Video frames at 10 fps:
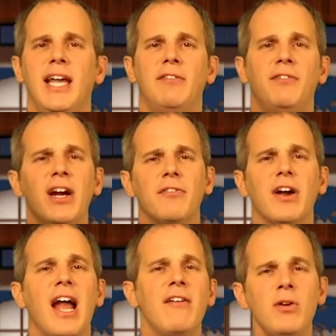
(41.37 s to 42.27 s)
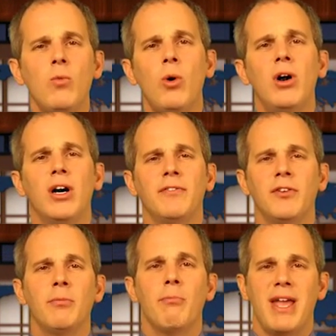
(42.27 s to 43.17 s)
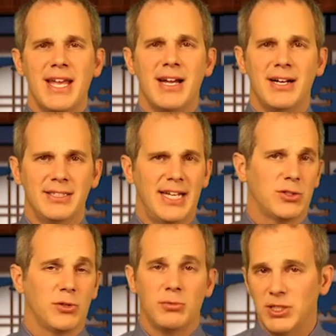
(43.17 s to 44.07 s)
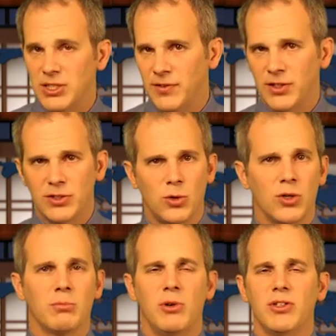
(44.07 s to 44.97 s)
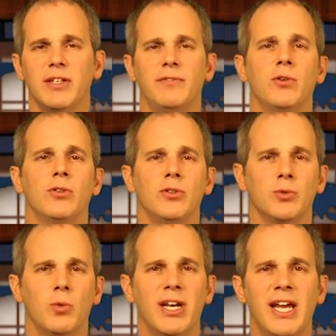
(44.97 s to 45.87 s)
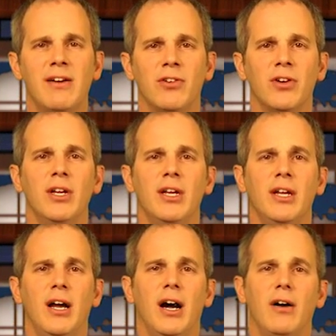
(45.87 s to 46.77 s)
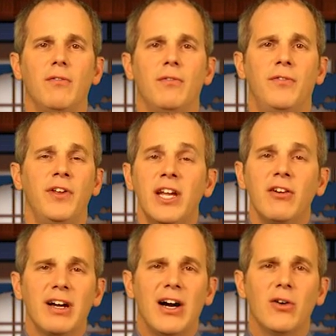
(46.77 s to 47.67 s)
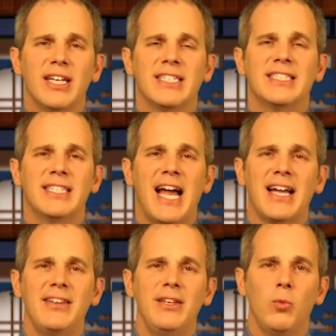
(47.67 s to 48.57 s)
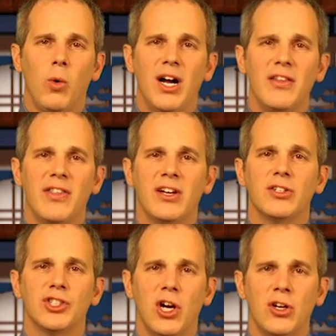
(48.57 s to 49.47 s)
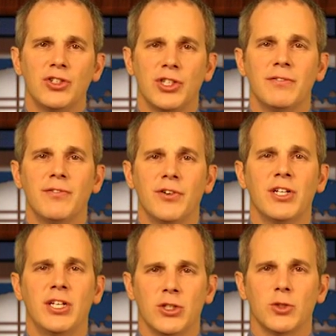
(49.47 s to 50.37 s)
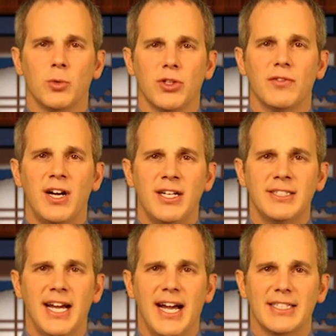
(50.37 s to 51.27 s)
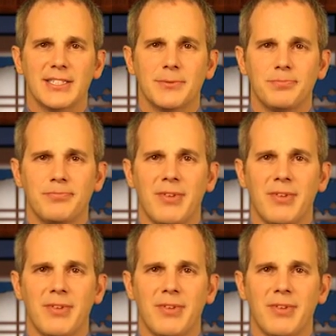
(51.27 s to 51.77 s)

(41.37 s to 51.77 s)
and figure out for every one of your main contacts, whether it be sphere, toric, multifocals, whatever, figure out exactly what they're charging for a year's worth of contacts.